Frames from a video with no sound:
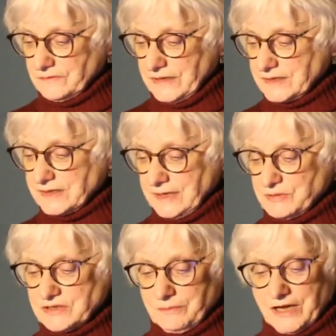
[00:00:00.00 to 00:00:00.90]
it
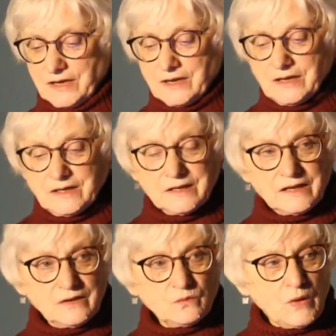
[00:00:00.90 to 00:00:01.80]
seems to me,
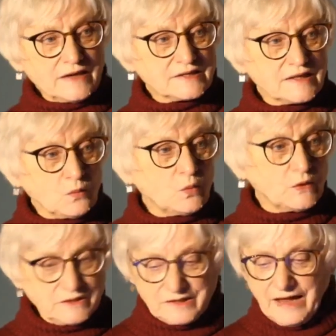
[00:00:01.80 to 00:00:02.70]
in ways that
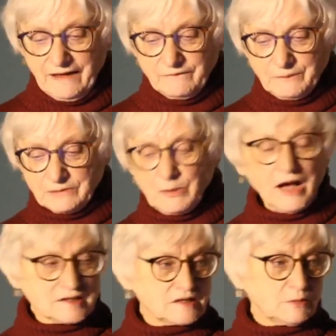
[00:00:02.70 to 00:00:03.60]
wouldn't have been
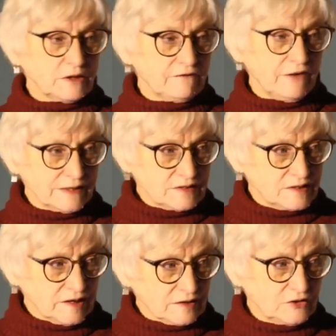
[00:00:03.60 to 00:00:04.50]
possible if I'd
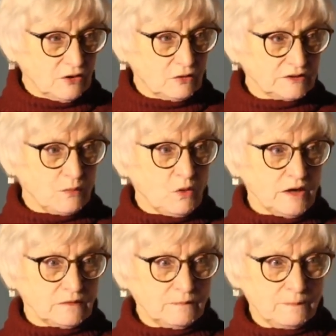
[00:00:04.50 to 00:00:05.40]
stuck to only one.